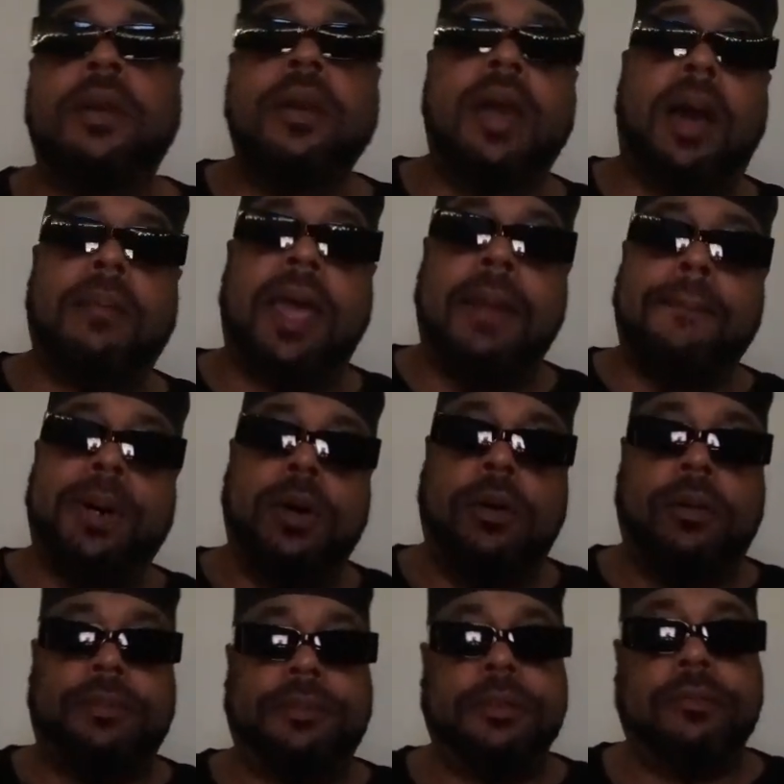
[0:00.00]
I'm like,
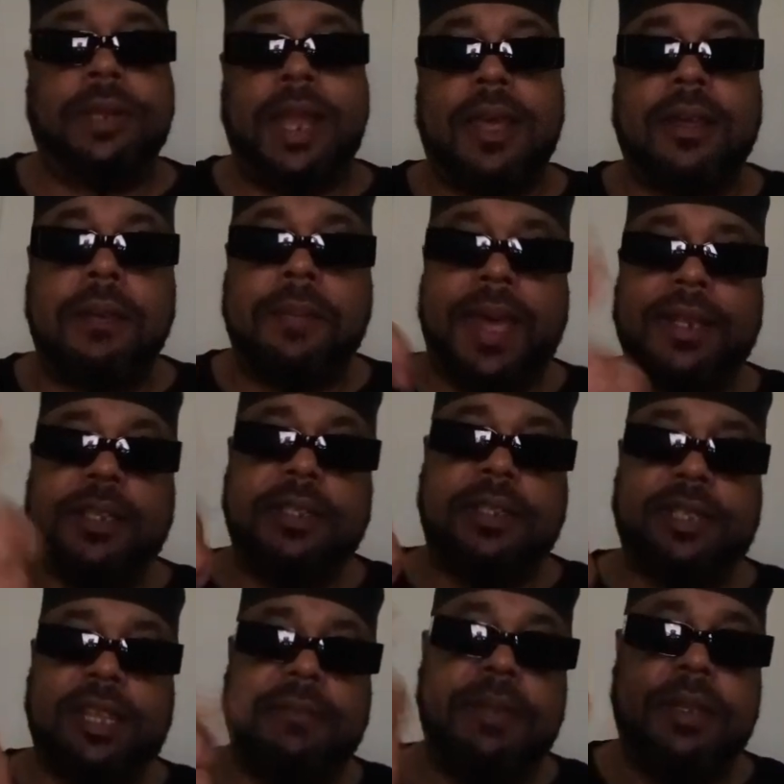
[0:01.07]
boom. When I come back this
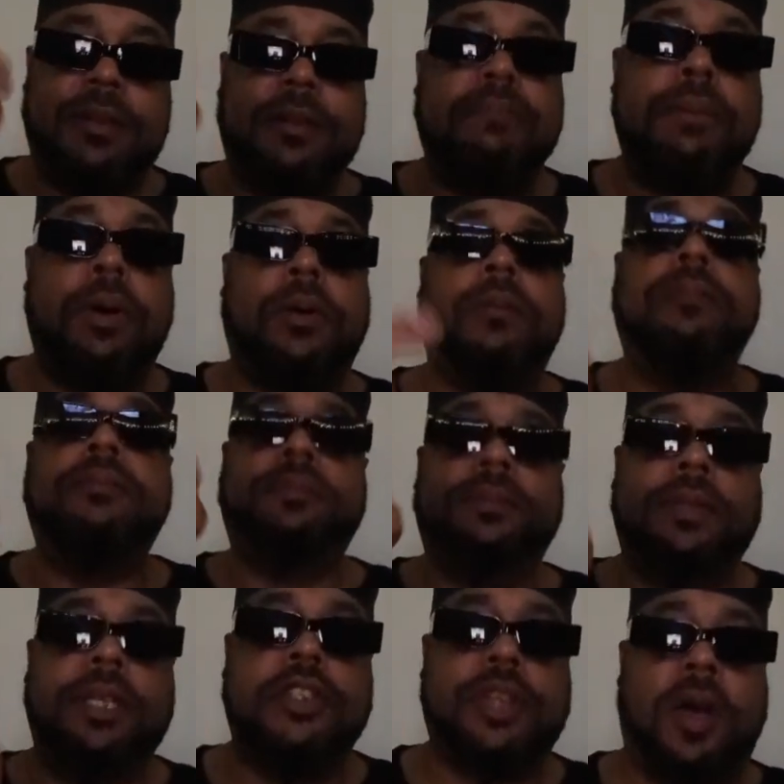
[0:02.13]
evening, boom,
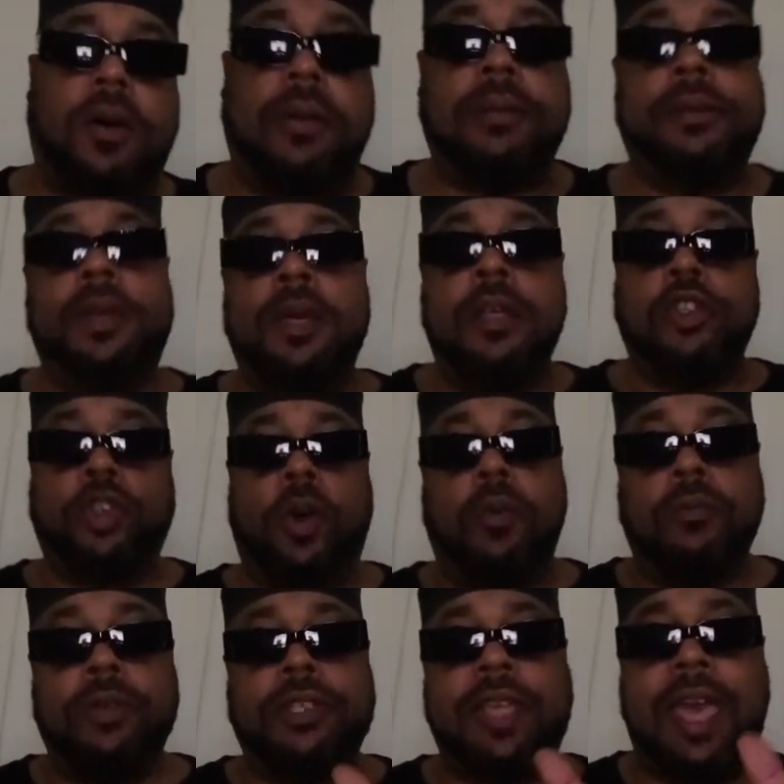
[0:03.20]
it's on. So
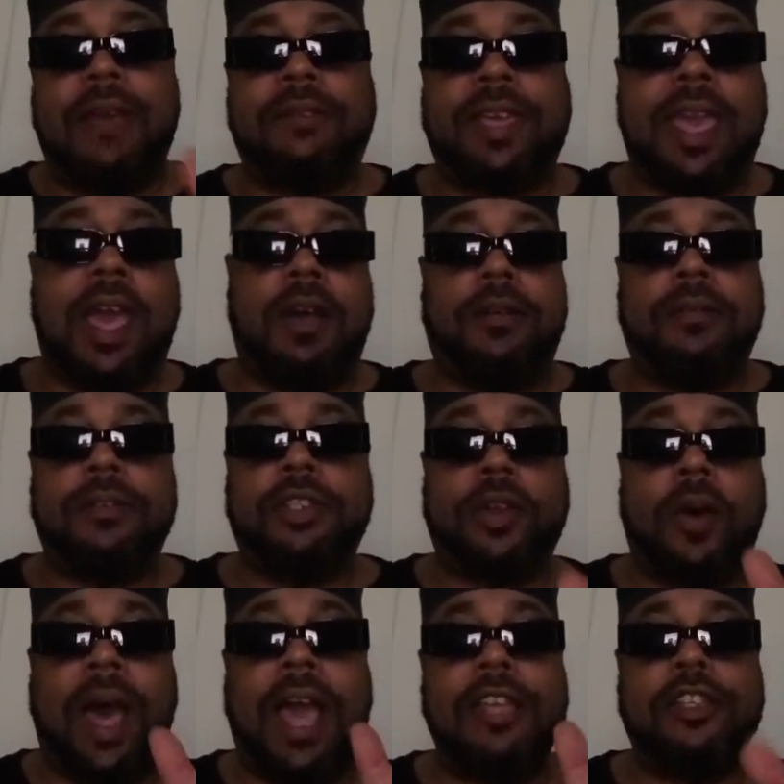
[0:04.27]
we used to have count.
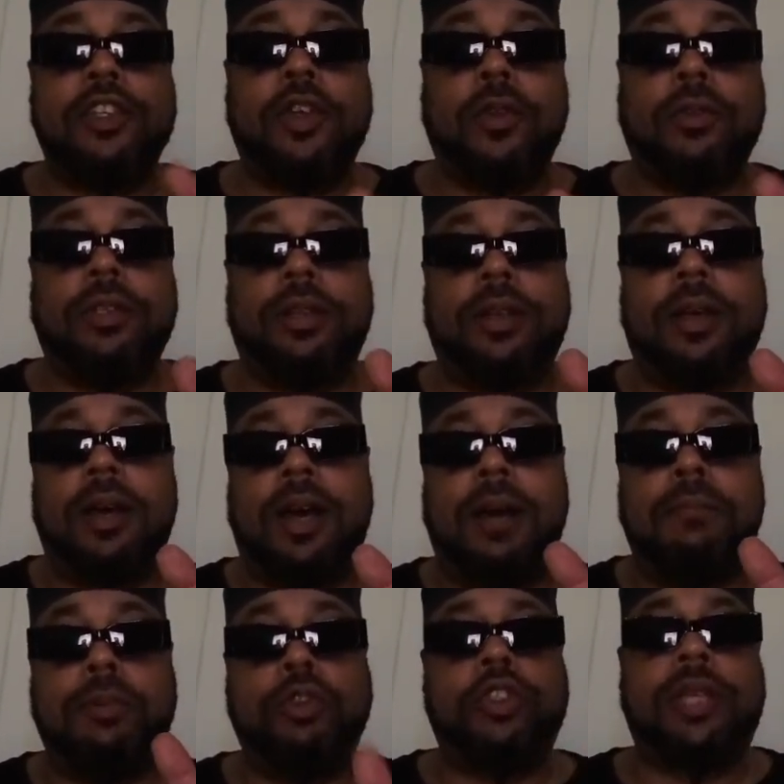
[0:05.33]
So I used to go to the
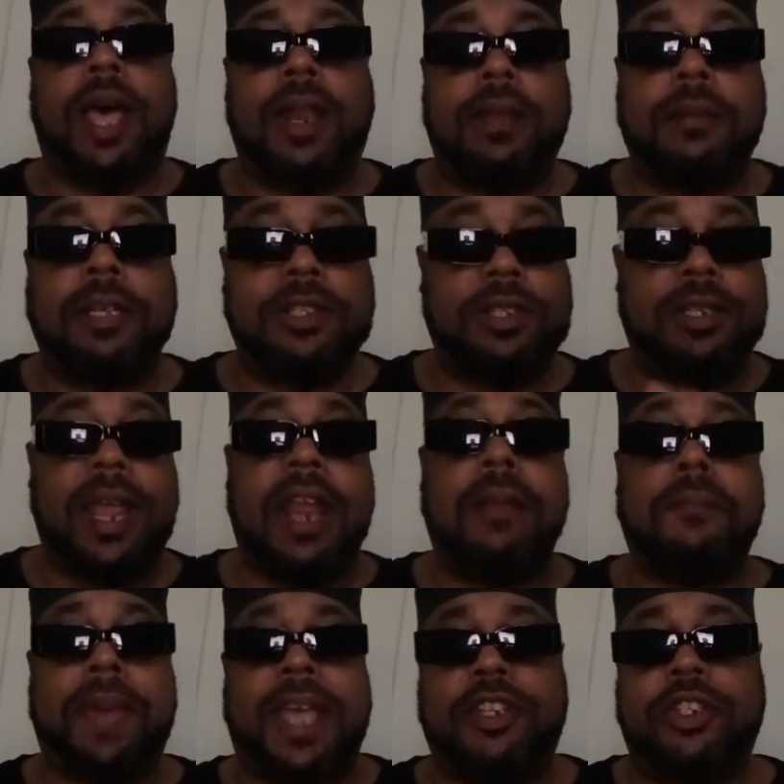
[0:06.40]
MUSA, because it's not a
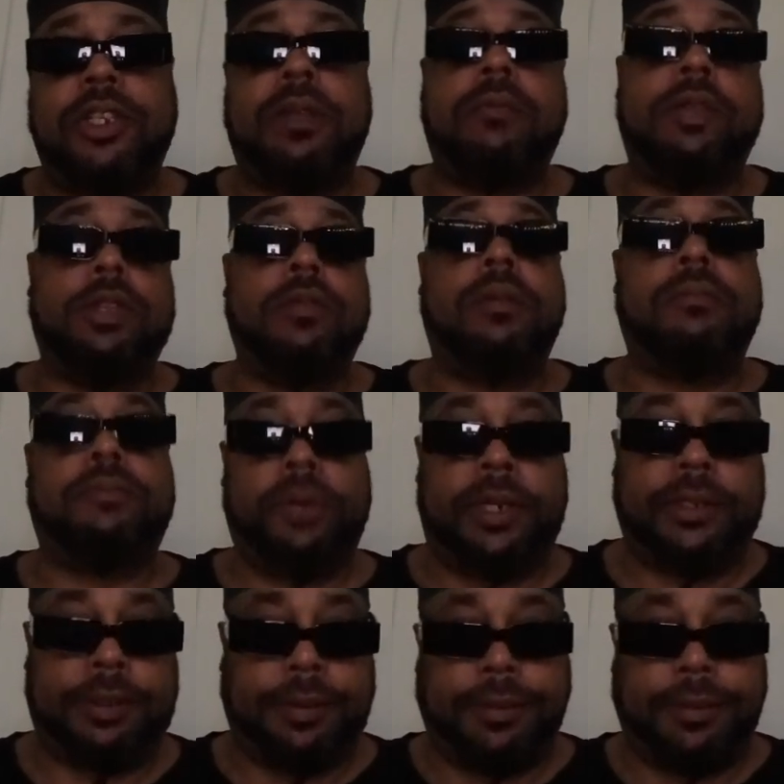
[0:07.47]
masjid when you're in prison.